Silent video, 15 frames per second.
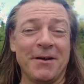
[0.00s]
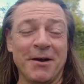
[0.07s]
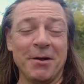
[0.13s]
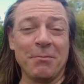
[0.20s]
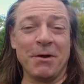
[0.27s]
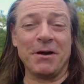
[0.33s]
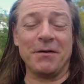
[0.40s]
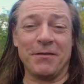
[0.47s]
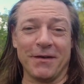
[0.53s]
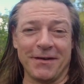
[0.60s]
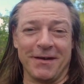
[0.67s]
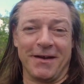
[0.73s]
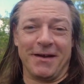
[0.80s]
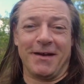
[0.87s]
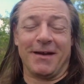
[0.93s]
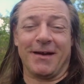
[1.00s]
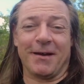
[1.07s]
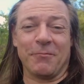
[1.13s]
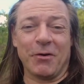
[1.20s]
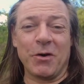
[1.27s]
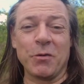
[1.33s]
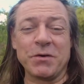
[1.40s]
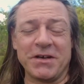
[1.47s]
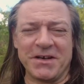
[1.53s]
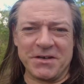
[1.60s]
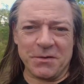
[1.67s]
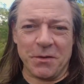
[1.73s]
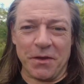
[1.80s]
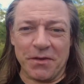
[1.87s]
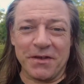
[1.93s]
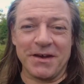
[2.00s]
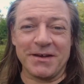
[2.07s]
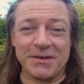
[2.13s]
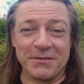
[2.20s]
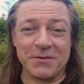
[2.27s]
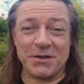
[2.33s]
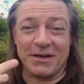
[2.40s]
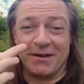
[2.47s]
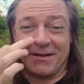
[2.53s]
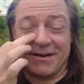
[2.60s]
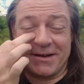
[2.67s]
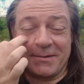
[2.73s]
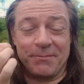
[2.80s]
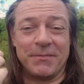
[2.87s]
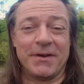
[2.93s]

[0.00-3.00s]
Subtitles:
Niall Murphy. I'm recording this on the 3rd of July,